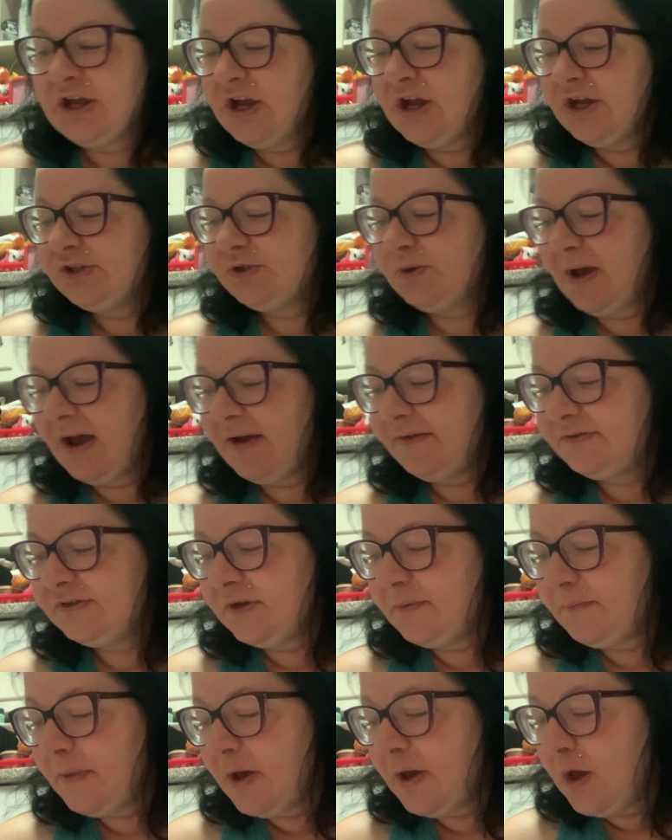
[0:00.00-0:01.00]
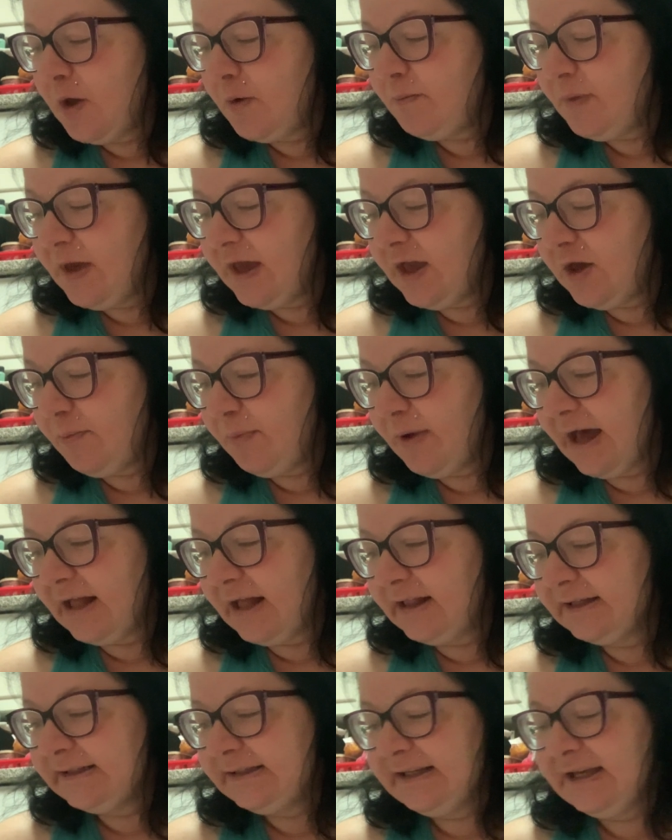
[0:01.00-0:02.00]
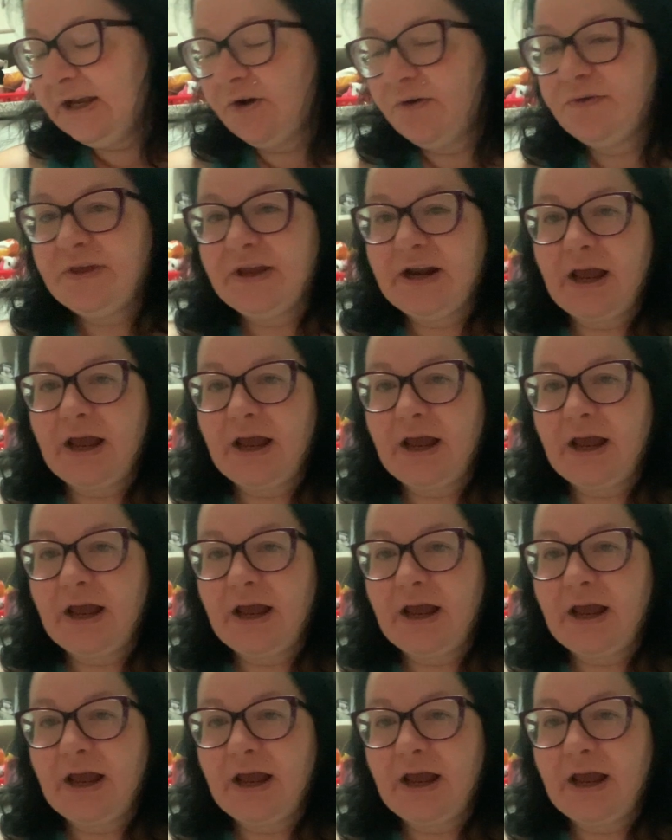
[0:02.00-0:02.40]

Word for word: So I have some makeup palettes here that